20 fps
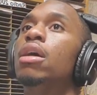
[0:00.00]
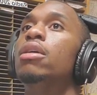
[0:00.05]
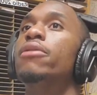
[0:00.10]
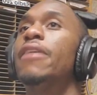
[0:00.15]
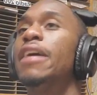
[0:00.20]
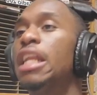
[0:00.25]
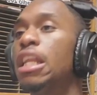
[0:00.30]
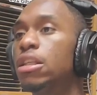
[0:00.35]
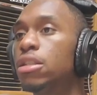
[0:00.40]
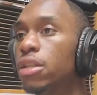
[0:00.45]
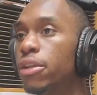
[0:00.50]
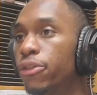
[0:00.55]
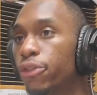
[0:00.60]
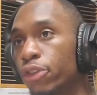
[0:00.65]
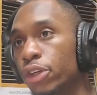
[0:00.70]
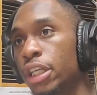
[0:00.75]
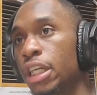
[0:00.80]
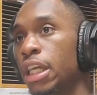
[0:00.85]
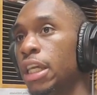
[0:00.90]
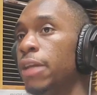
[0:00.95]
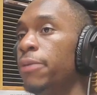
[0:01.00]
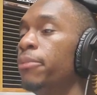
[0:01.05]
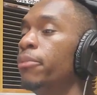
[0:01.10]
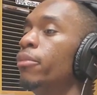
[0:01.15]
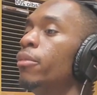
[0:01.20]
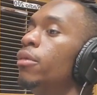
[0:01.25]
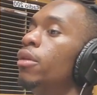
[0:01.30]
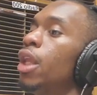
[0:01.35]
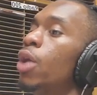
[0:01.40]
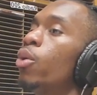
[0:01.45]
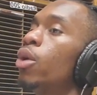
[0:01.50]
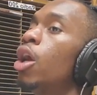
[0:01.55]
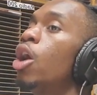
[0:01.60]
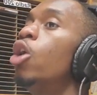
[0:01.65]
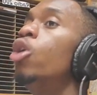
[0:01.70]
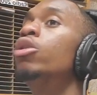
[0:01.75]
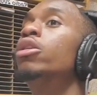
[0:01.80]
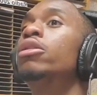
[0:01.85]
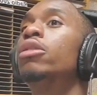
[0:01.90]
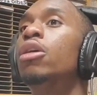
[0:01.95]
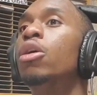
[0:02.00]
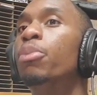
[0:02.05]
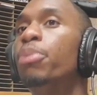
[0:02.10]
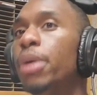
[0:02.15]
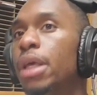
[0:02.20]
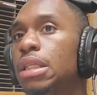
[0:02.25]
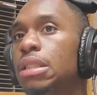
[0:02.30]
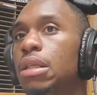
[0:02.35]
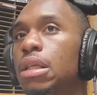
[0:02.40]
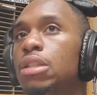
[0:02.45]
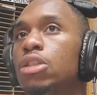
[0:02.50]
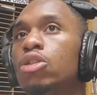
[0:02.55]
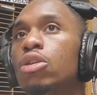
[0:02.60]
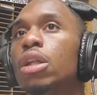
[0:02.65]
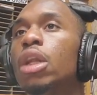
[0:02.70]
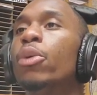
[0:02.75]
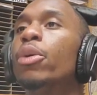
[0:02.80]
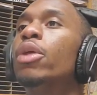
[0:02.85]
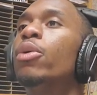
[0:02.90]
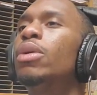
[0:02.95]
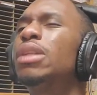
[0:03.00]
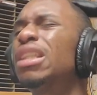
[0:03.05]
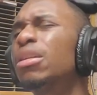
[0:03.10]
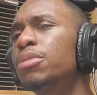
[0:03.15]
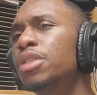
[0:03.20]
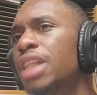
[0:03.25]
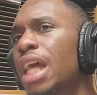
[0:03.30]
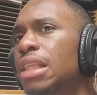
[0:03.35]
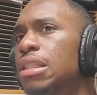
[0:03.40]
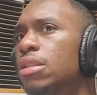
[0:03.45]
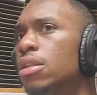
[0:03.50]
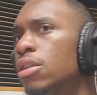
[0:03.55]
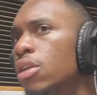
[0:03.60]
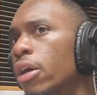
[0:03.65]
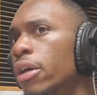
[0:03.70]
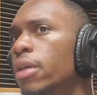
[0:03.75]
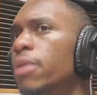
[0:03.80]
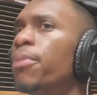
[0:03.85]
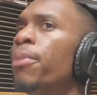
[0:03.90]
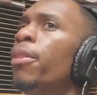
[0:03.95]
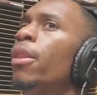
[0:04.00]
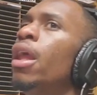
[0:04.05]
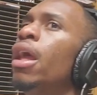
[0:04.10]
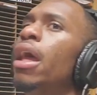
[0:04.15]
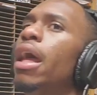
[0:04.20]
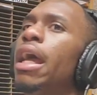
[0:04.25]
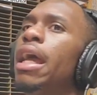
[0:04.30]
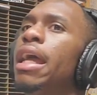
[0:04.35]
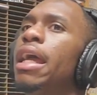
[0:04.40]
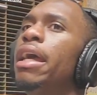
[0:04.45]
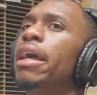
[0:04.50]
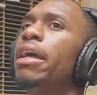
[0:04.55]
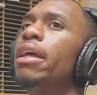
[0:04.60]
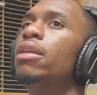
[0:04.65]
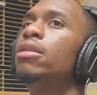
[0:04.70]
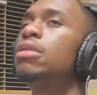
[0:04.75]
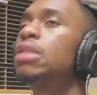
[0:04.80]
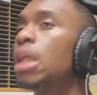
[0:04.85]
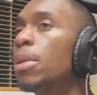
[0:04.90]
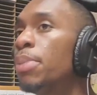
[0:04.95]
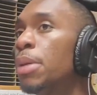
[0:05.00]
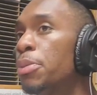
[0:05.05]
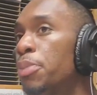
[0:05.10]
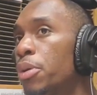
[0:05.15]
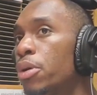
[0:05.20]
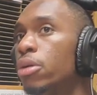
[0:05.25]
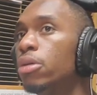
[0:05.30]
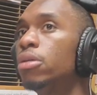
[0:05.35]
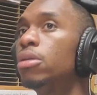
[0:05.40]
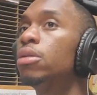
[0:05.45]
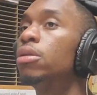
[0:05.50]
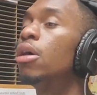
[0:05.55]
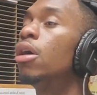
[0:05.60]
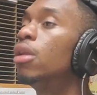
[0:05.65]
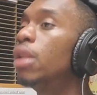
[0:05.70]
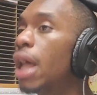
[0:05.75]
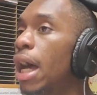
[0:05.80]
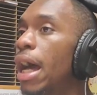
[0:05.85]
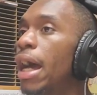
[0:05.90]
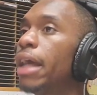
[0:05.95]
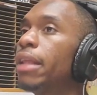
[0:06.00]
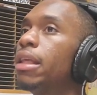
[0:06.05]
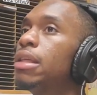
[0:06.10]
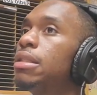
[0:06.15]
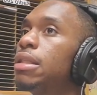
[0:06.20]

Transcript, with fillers: financially free. They want to own their own business. You know, they really want to take them shots in the dark. And some people, no lie, they